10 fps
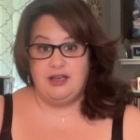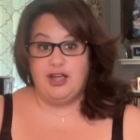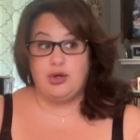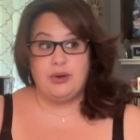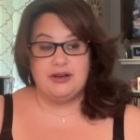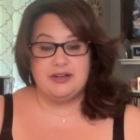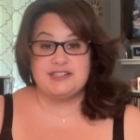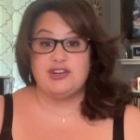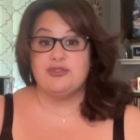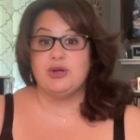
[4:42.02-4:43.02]

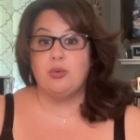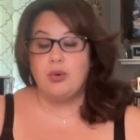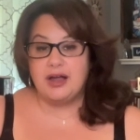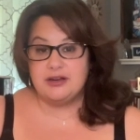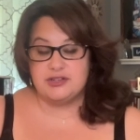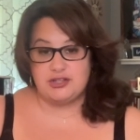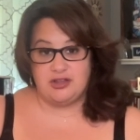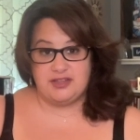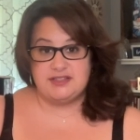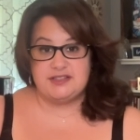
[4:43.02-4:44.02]
Aquarius requires
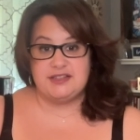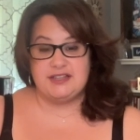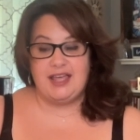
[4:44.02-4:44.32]
authenticity,